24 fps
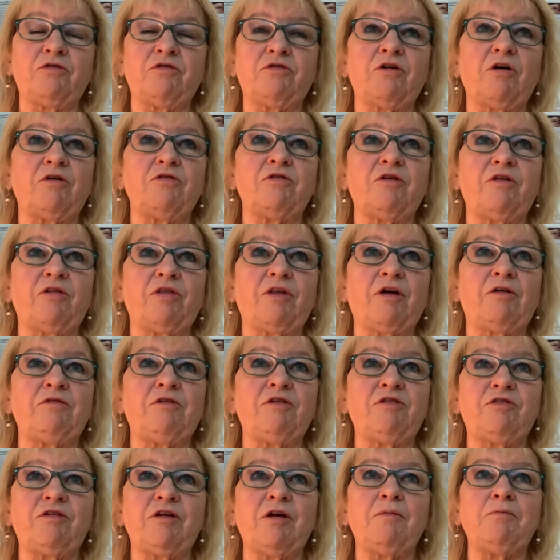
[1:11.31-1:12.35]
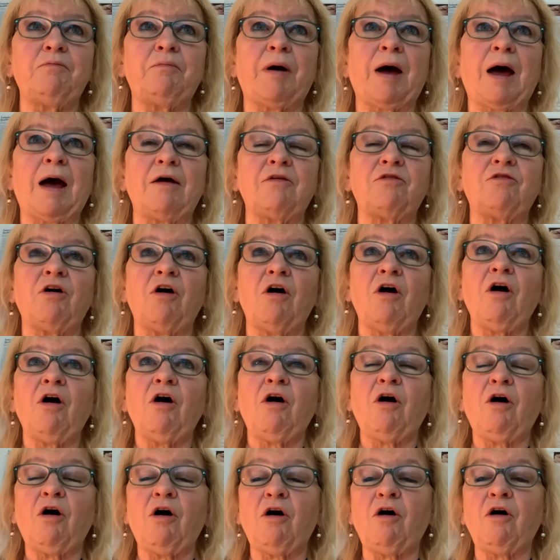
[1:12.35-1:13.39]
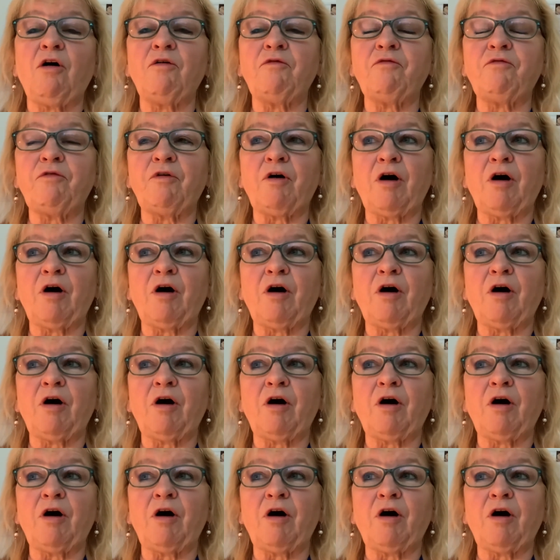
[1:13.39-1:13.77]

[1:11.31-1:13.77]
So that there is the impact of